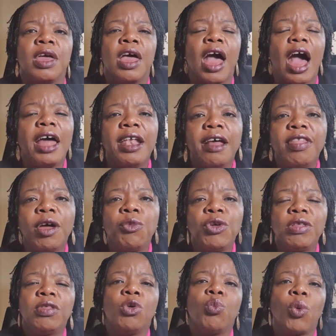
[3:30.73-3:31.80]
Another
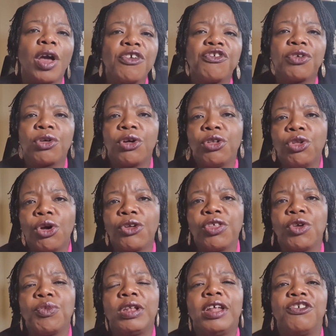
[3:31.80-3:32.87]
reason why you should conduct
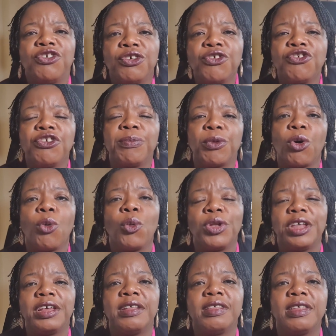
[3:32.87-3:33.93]
a relationship
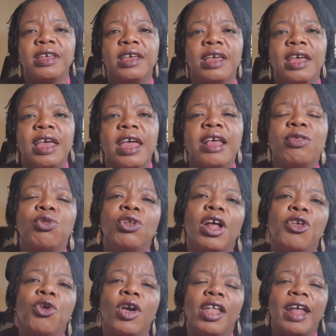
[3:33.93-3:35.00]
audit is so
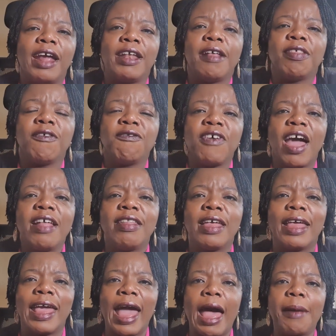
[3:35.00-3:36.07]
that you can identify the
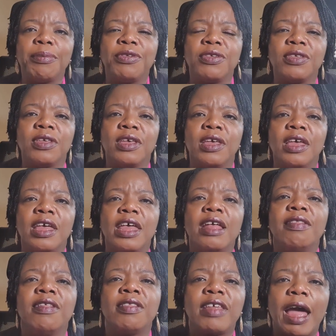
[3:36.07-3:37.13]
gaps
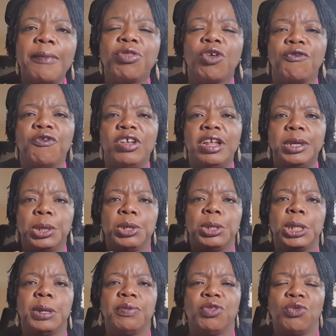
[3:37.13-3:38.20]
in the types of
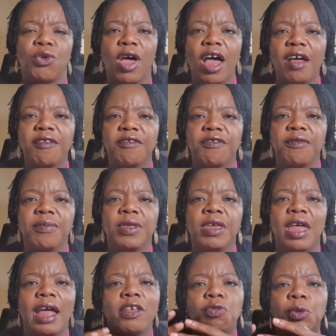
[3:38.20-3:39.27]
relationships you have,
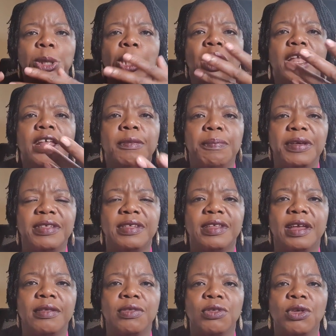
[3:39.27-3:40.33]
especially in
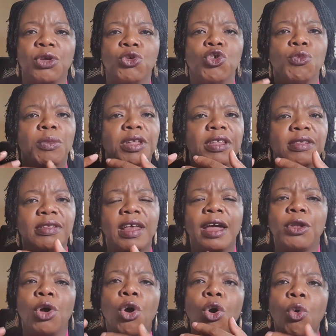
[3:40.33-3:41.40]
business. You may
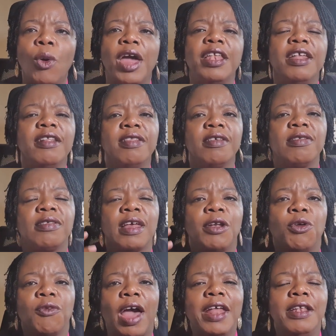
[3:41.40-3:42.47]
decide, oh, I need this set
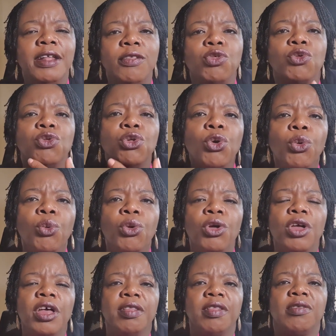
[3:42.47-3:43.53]
of, I need to know
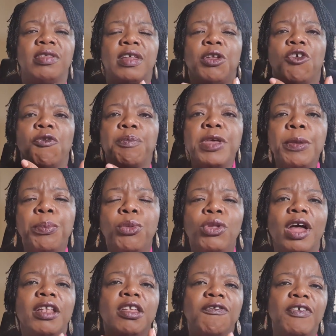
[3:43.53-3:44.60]
this set of people
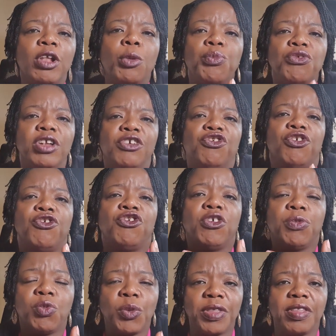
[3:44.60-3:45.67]
and develop
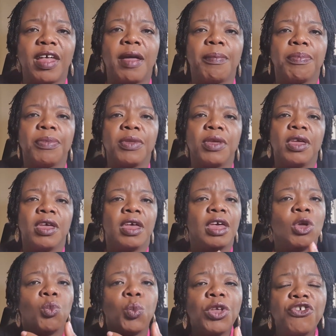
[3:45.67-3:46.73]
relationships with them.
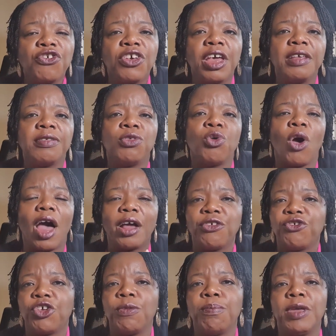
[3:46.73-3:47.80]
In which case, your
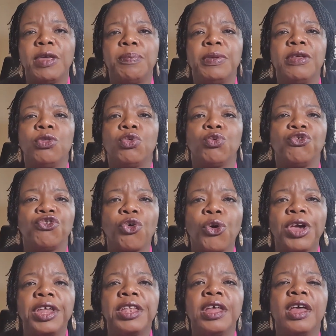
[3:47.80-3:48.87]
action may be to
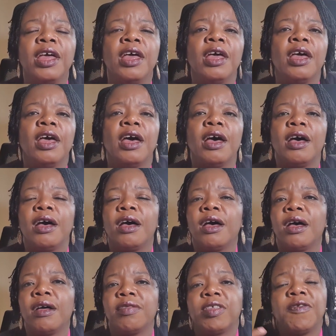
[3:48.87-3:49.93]
join
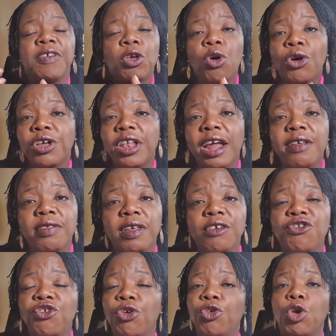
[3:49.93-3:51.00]
a civic
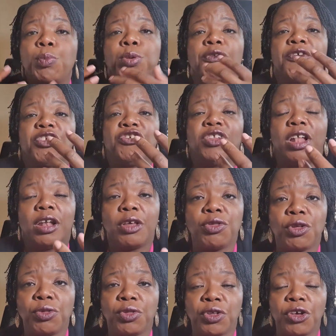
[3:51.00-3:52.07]
organization or a professional
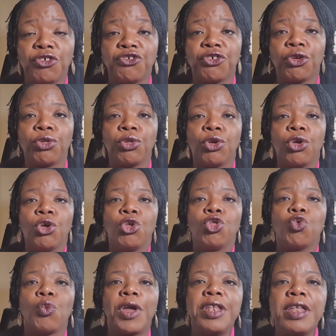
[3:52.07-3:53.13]
association
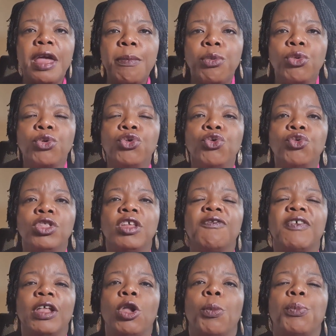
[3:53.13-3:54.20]
to enable you
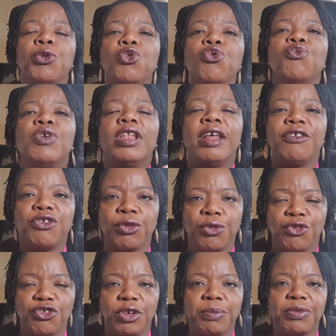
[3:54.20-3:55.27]
develop new
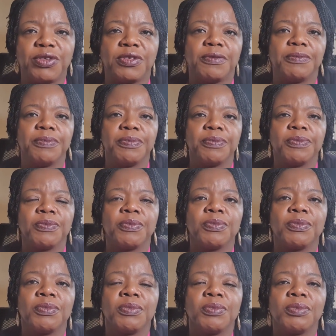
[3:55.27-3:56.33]
relationships.
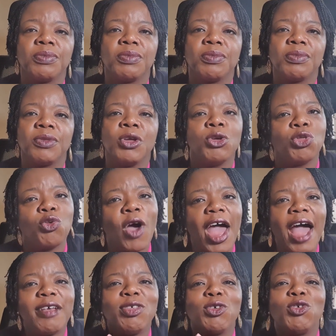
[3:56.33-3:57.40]
So I
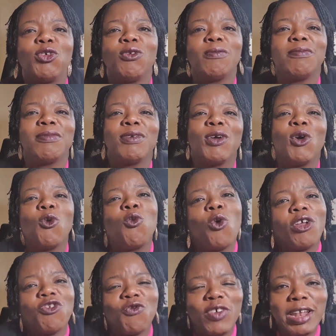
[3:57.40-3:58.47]
ask you,
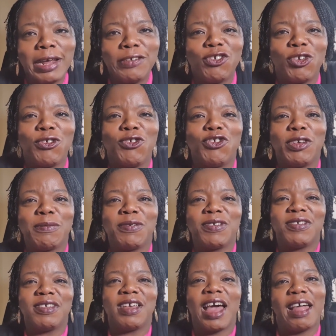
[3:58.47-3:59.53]
what
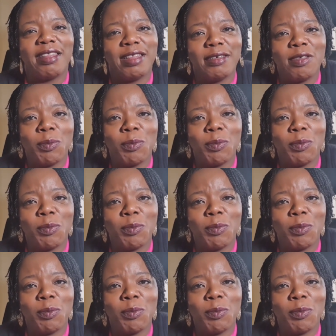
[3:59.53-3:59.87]
relationships at this